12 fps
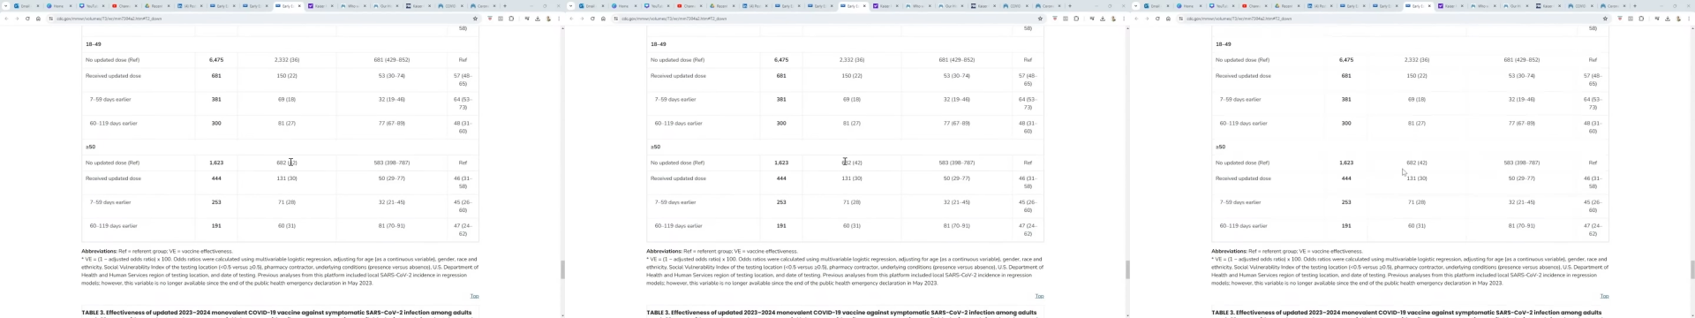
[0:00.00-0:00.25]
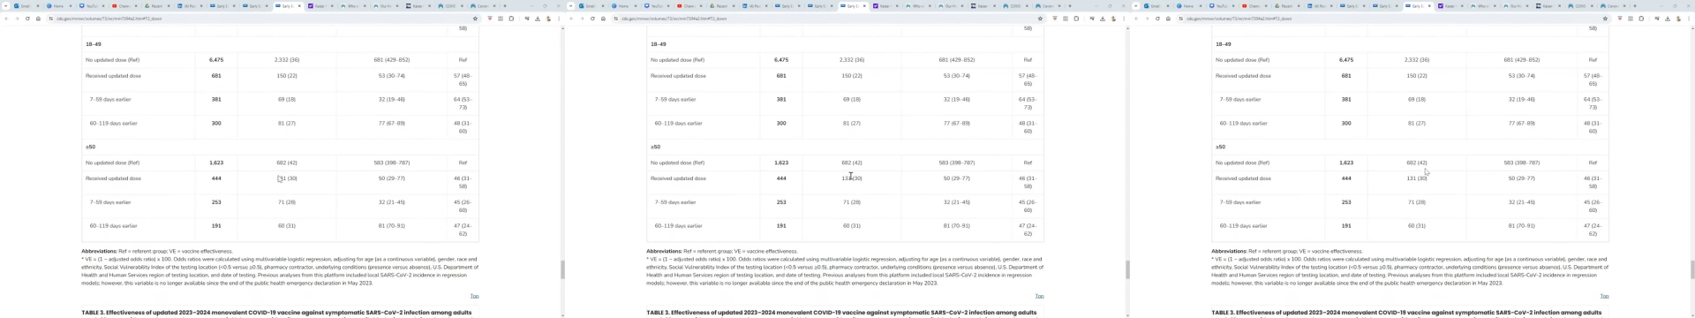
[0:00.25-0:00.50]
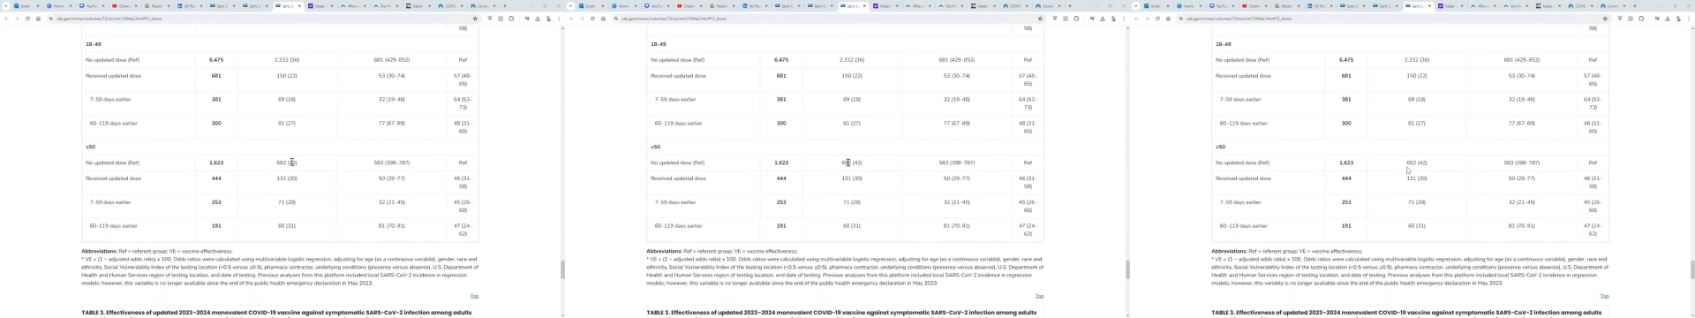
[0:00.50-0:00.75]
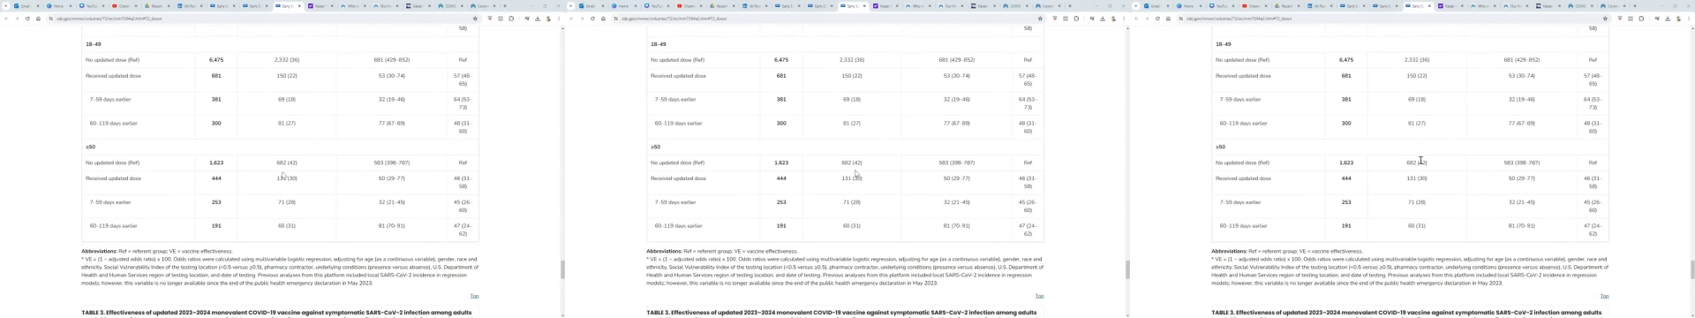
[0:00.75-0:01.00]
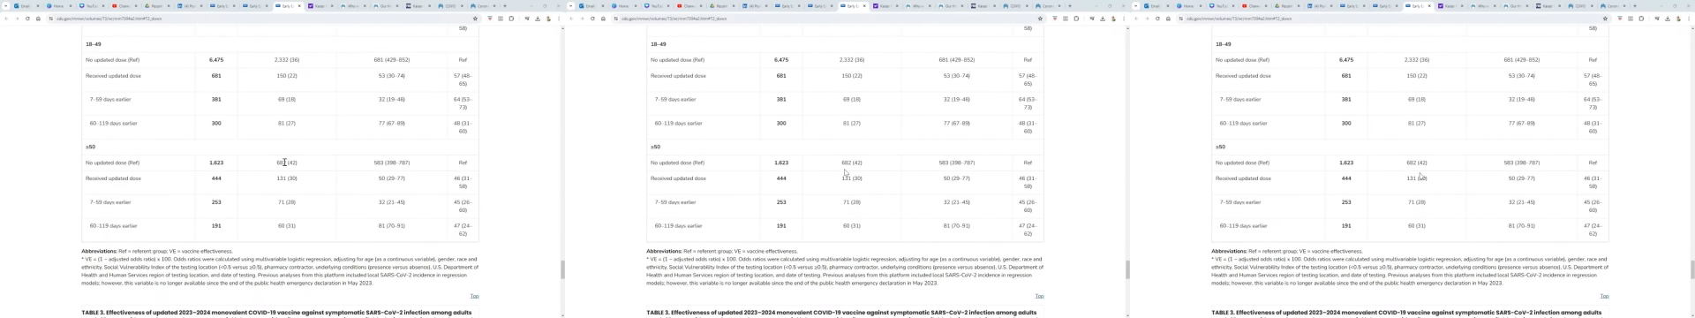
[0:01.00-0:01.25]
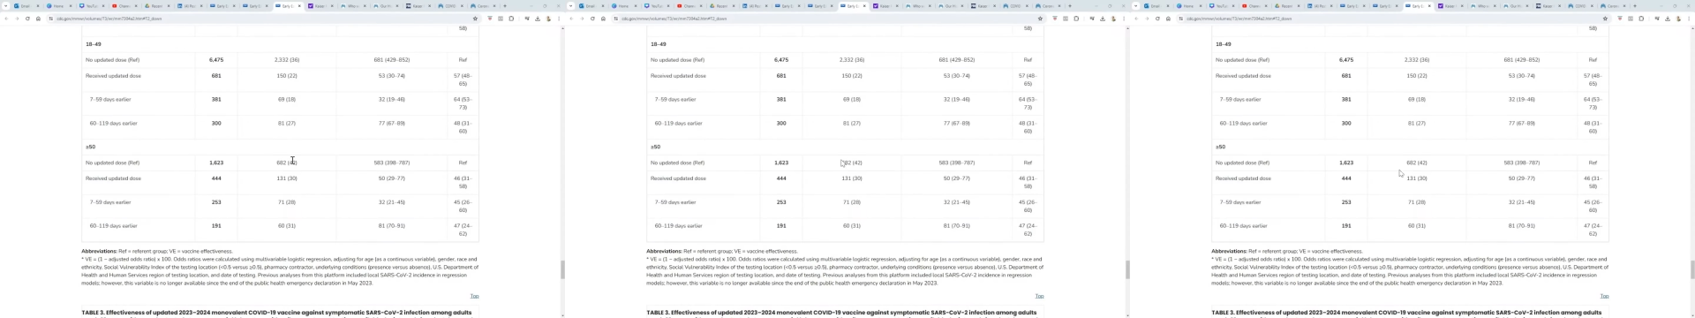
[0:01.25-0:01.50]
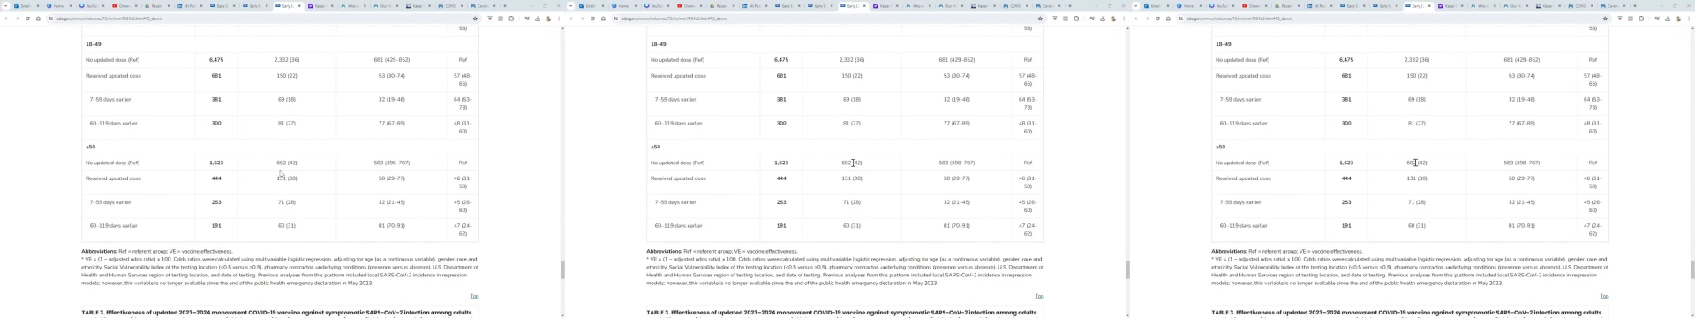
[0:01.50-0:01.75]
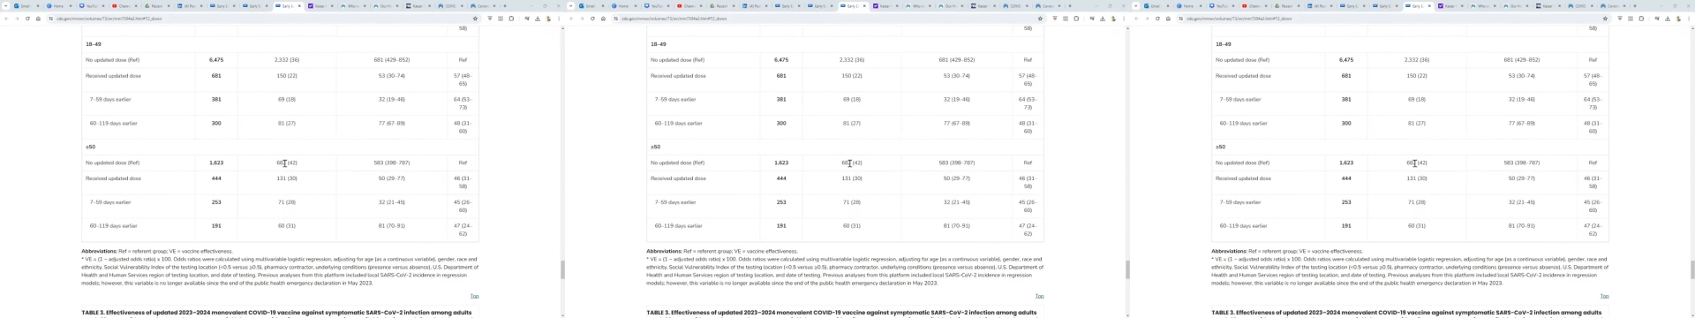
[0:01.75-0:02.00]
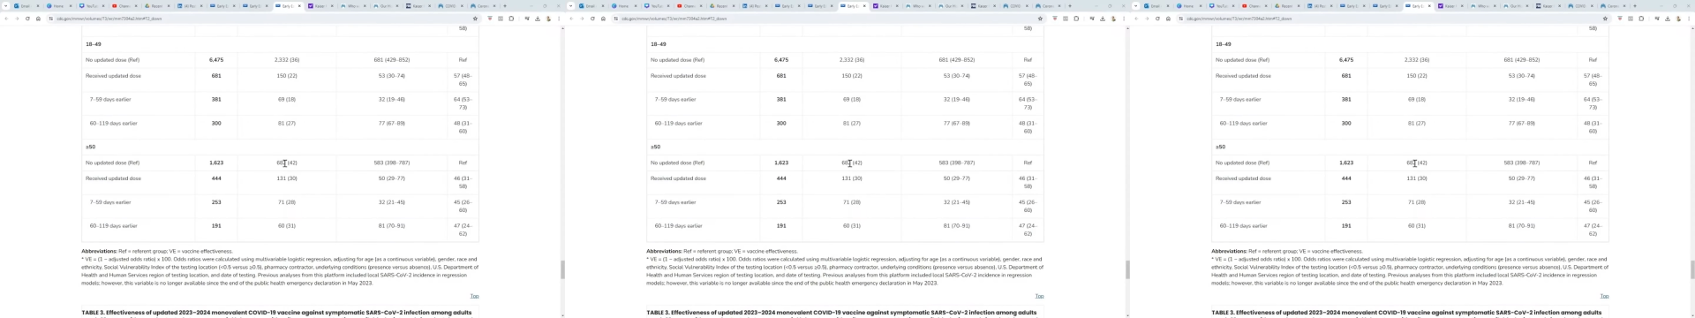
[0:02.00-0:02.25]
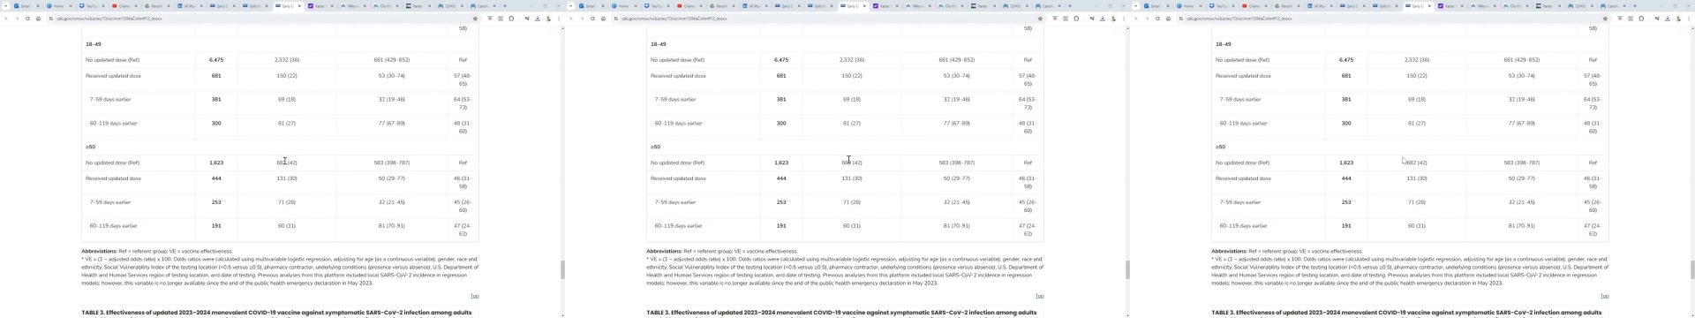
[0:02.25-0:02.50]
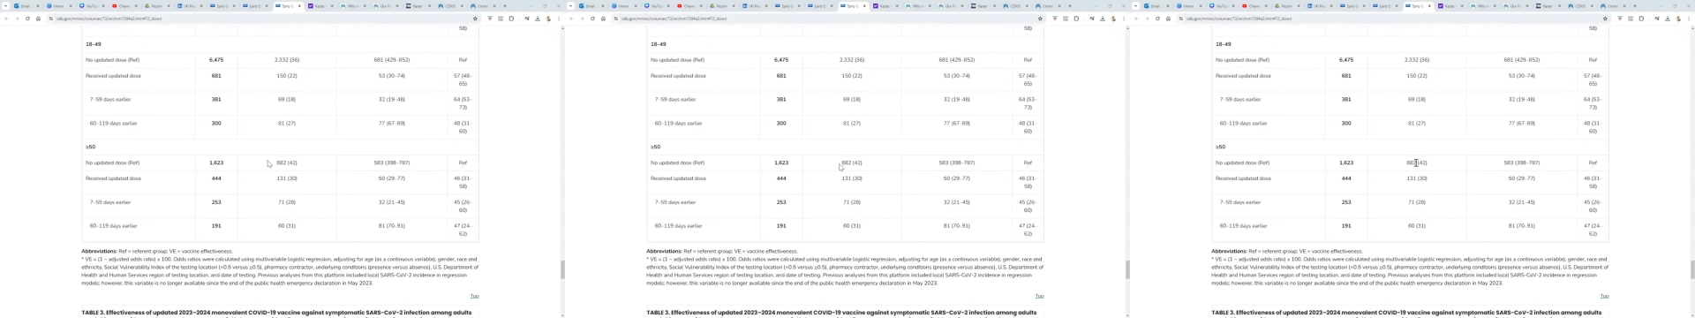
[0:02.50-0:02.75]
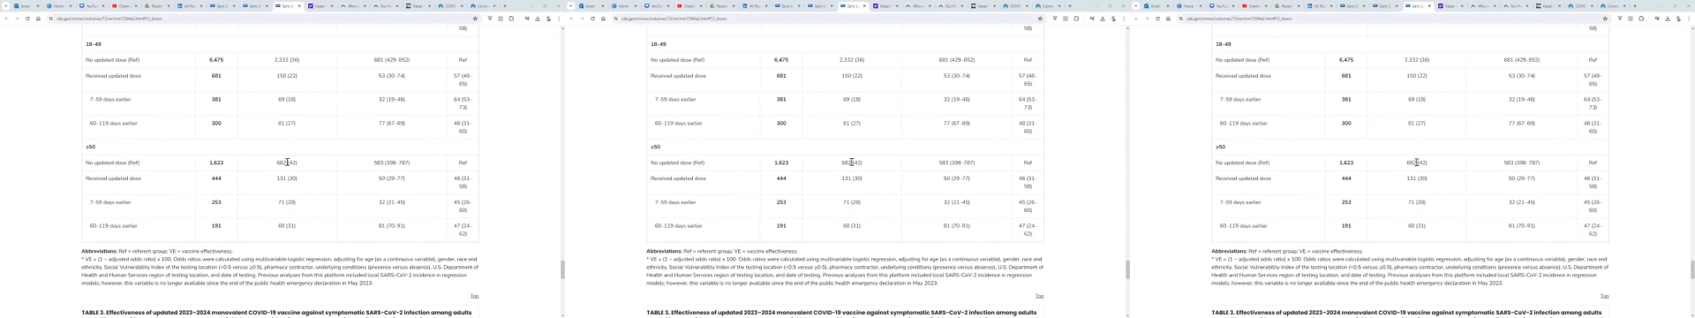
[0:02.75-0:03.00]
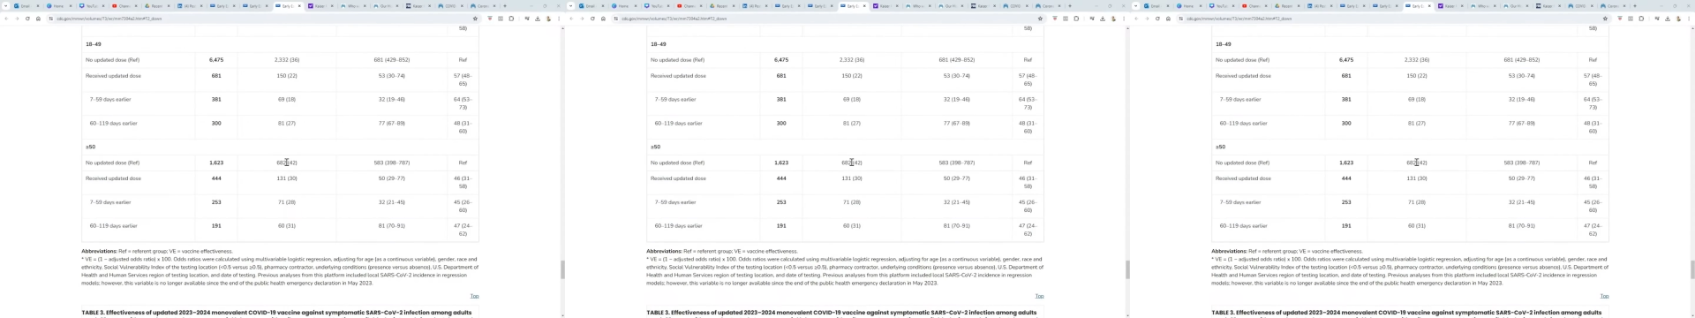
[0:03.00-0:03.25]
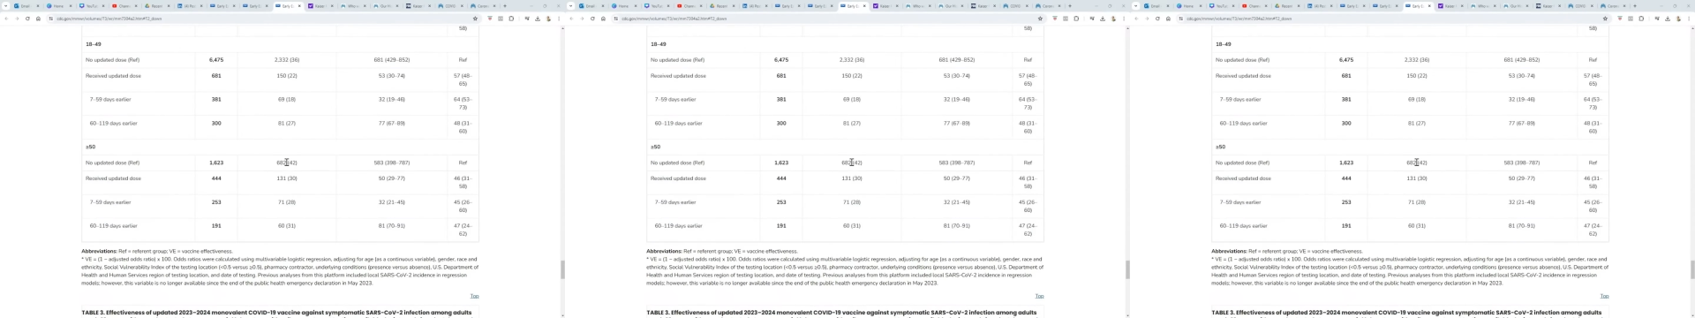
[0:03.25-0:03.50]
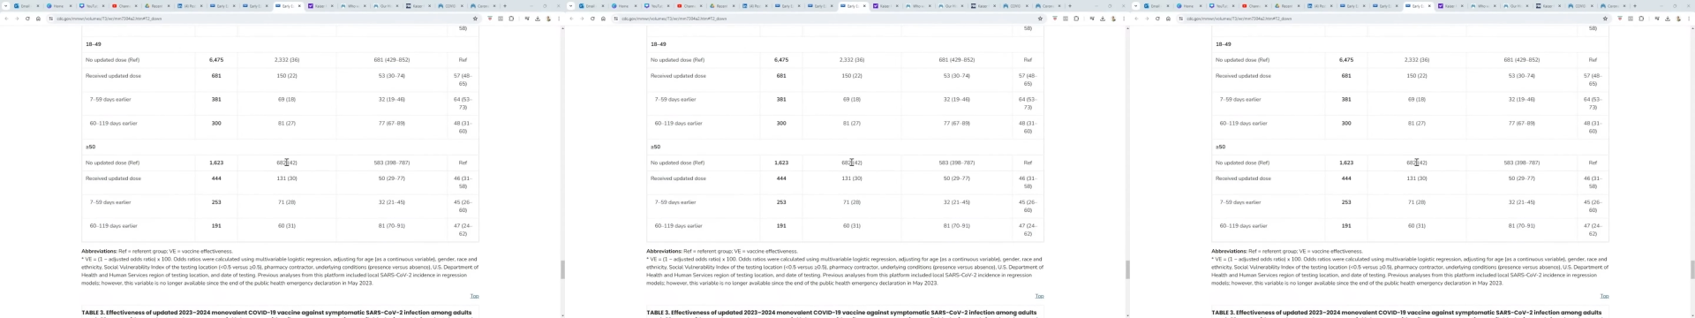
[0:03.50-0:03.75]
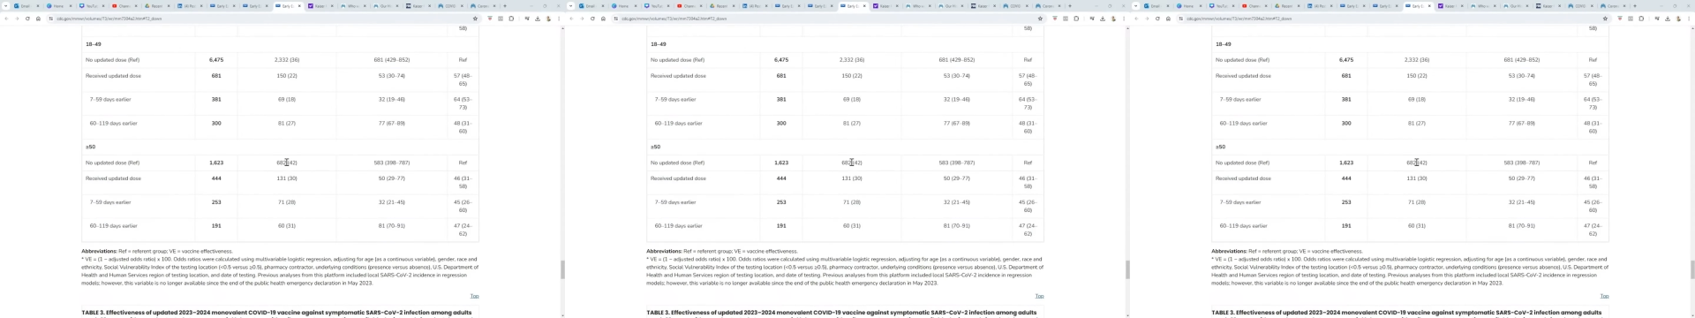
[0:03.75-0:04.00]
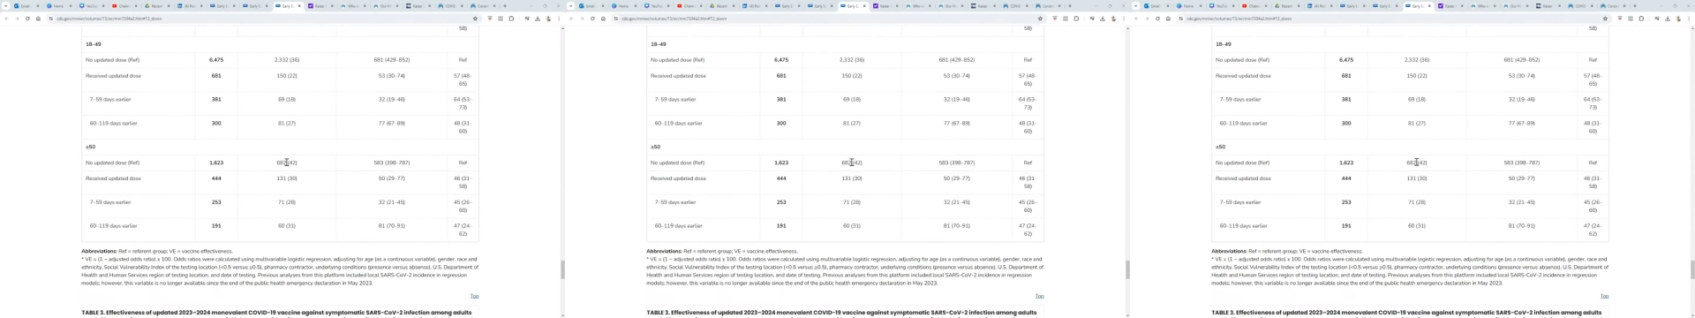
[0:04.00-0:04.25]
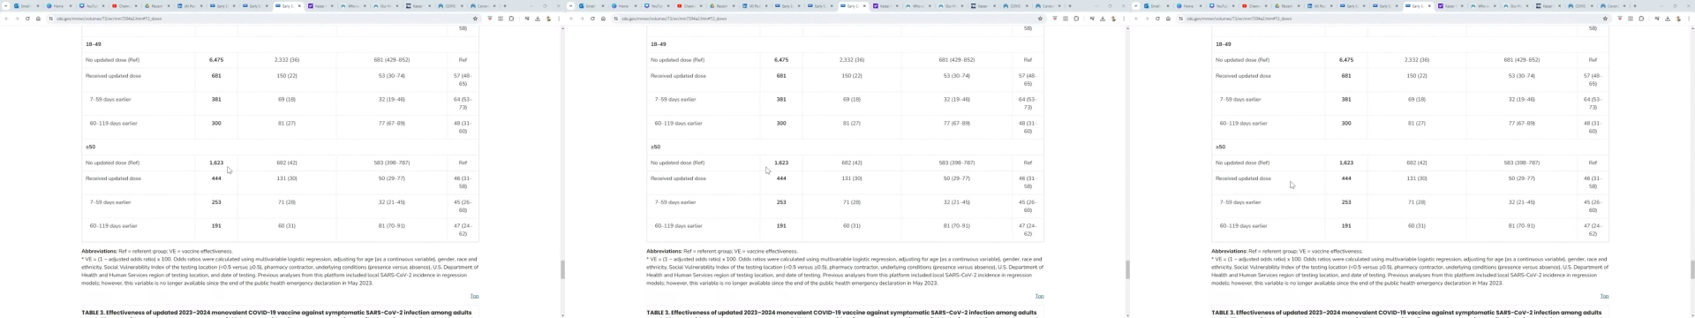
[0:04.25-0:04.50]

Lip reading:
No face is visible, so there are no lips to read.